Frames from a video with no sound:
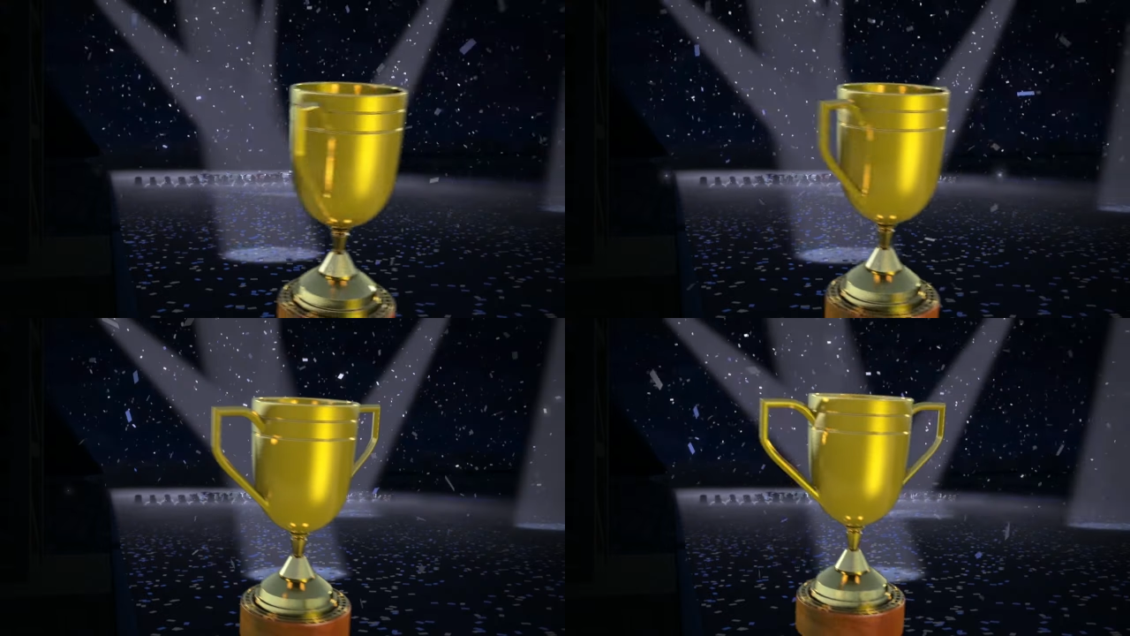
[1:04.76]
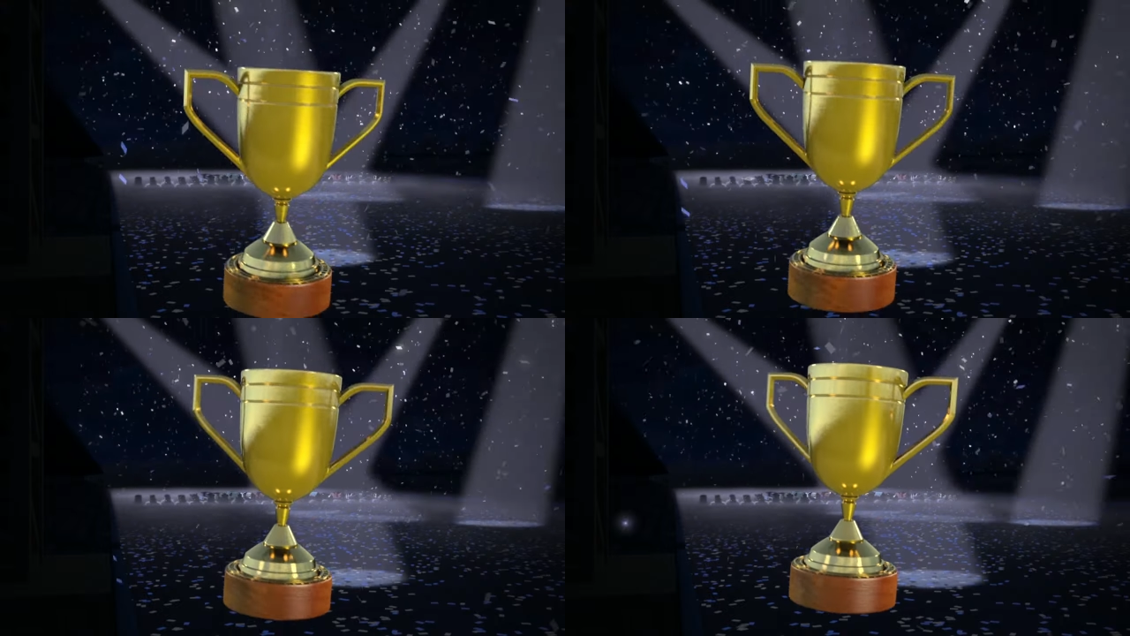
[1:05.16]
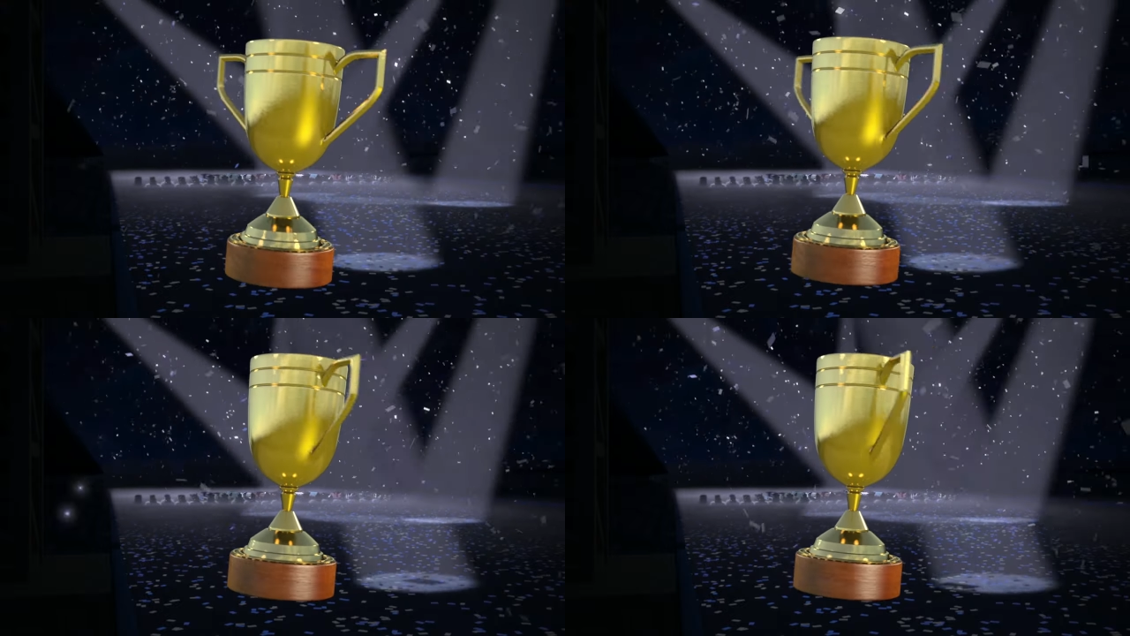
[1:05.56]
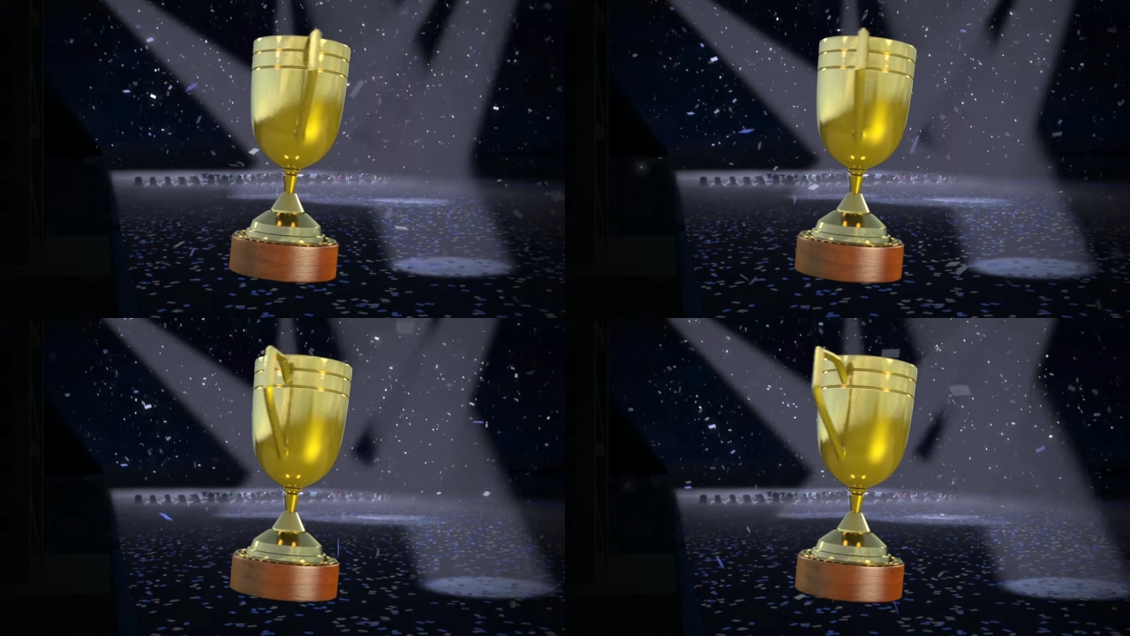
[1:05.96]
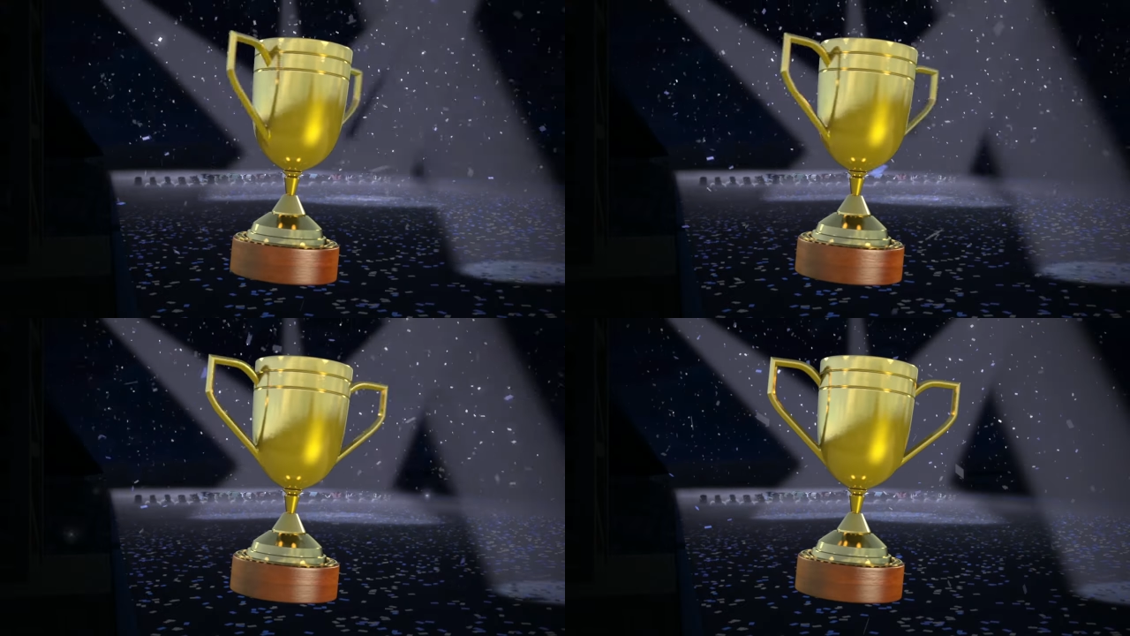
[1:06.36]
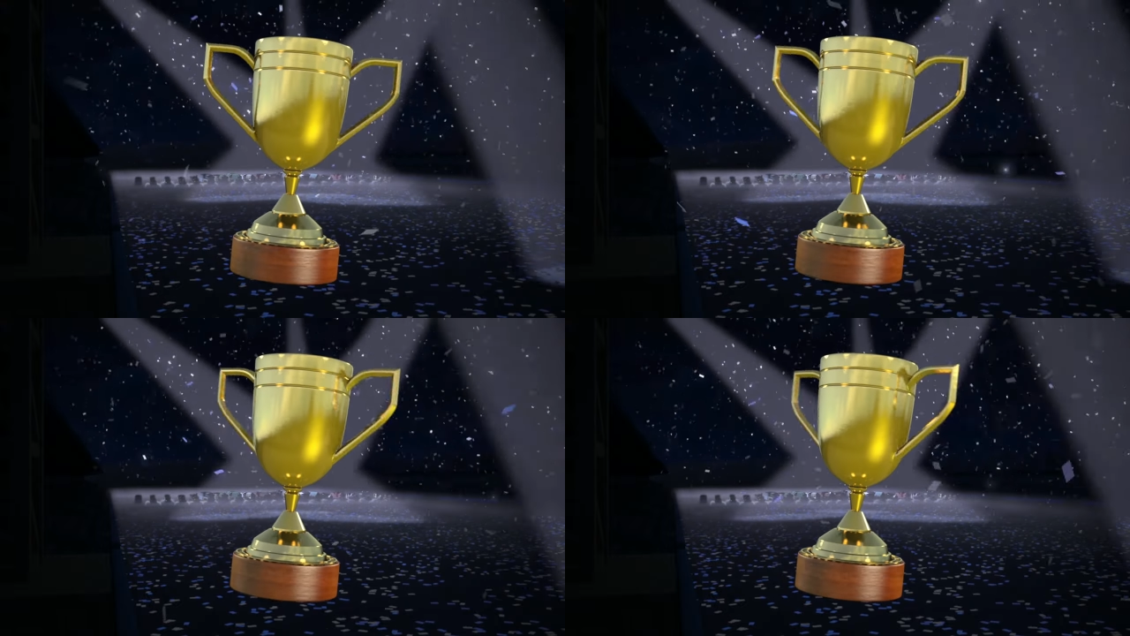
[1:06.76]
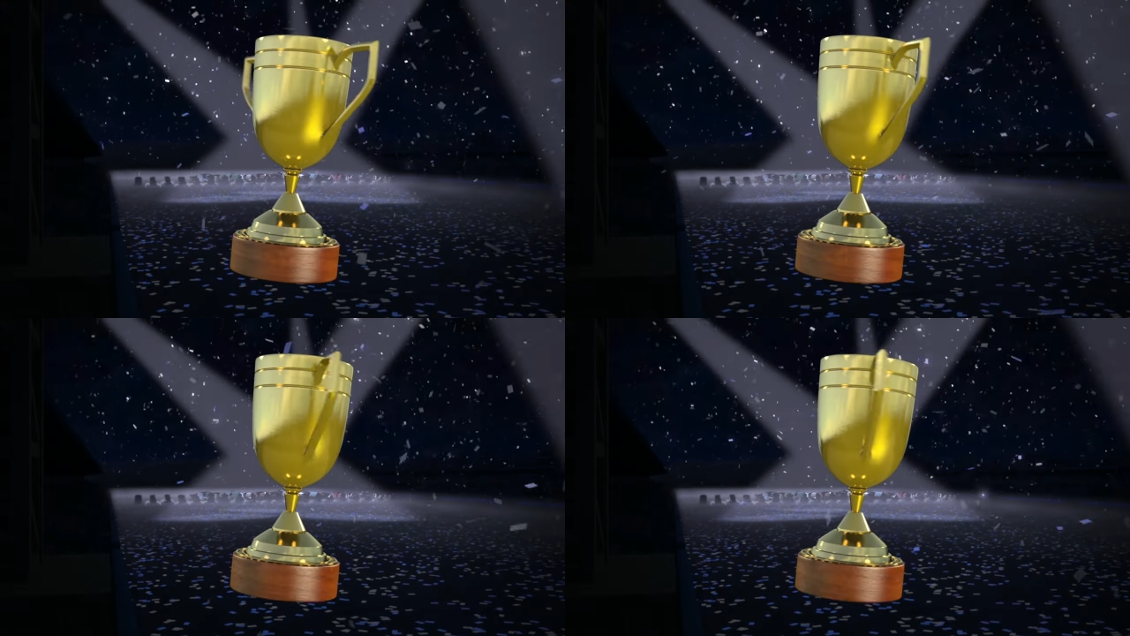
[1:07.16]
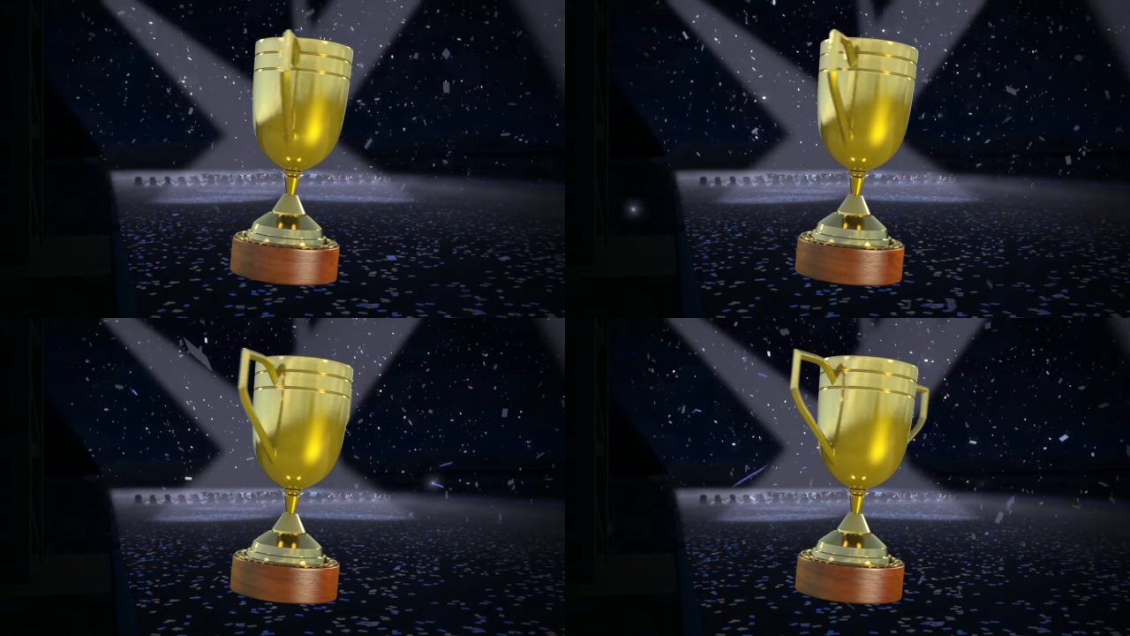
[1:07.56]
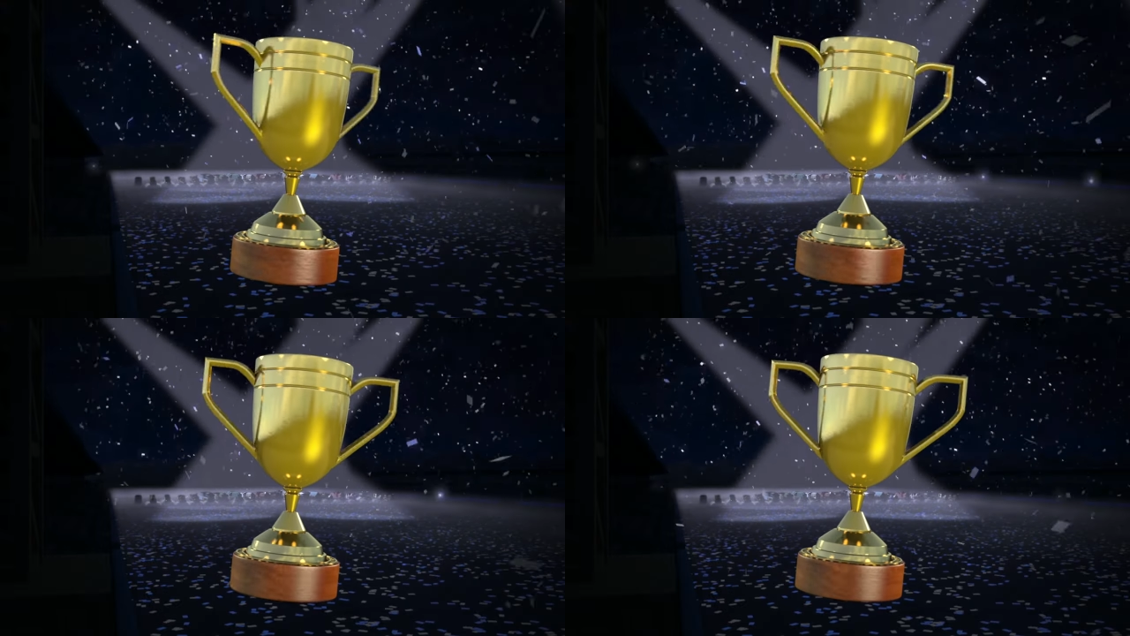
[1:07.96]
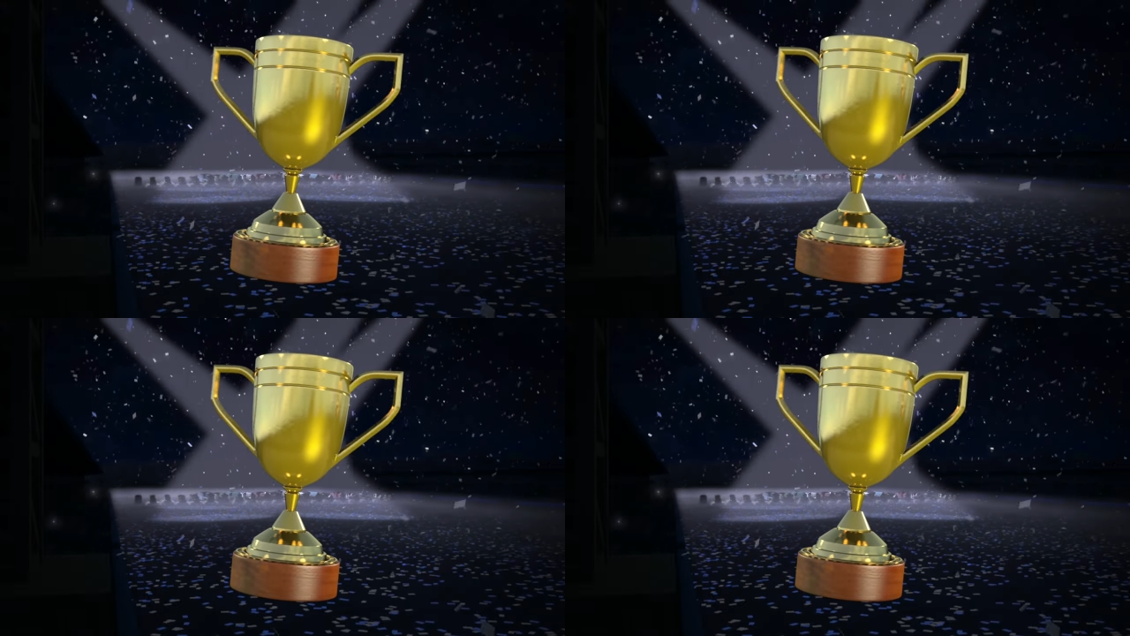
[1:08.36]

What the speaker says: (no speaker visible)